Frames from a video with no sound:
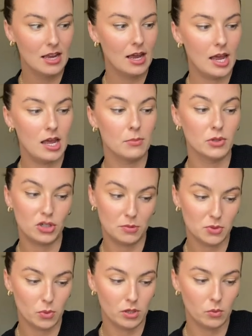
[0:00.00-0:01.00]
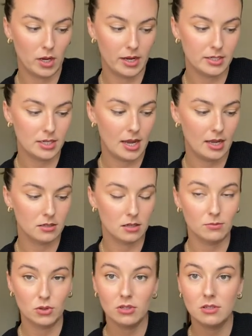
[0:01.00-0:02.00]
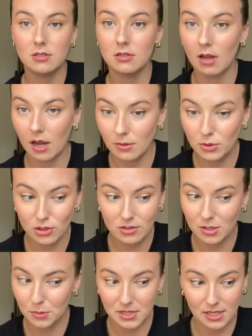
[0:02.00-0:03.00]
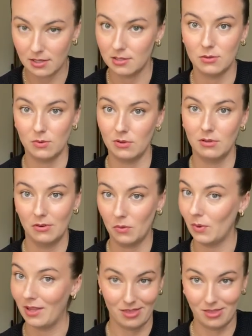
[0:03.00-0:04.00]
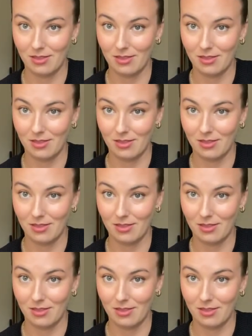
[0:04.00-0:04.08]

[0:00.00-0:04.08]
but ships worldwide, and I'm just obsessed with